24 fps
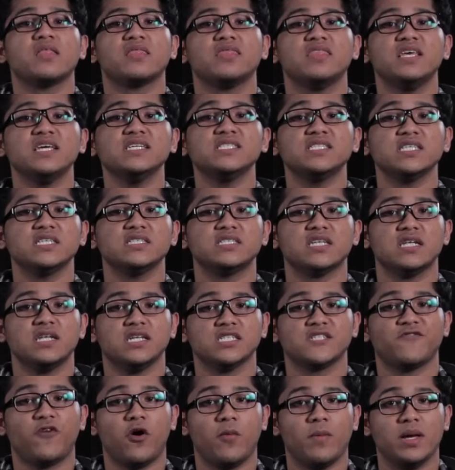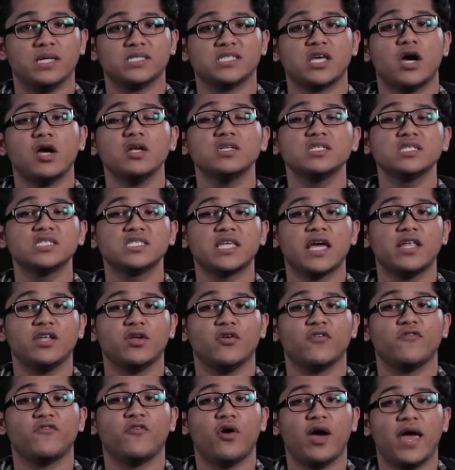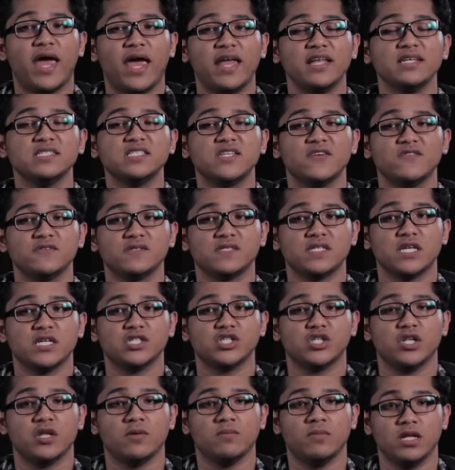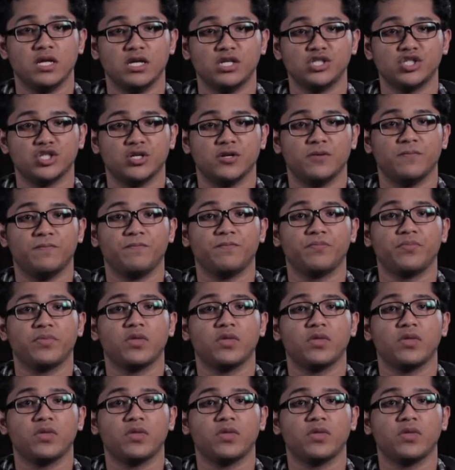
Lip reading: These interlace formats are the standard for any TV station in Malaysia.